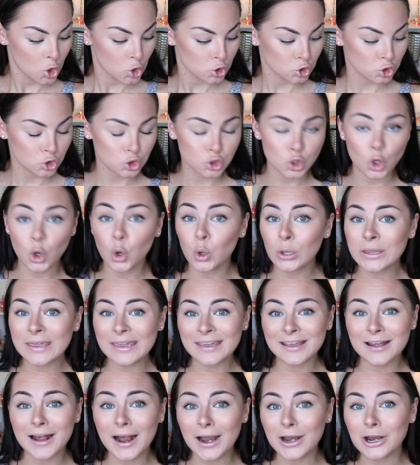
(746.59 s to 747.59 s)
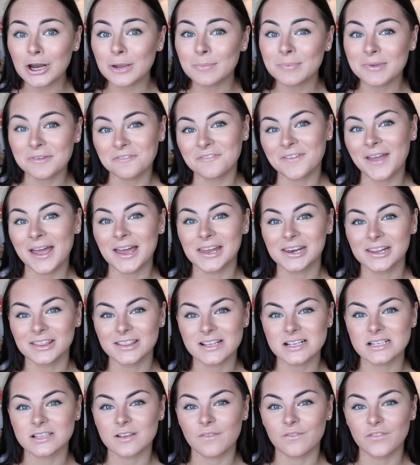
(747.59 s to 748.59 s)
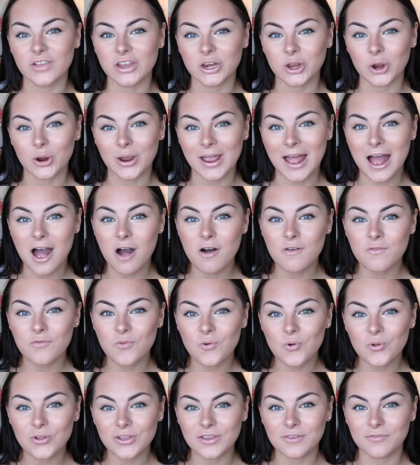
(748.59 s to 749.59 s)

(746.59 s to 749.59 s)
So yeah, I hope you found this video helpful.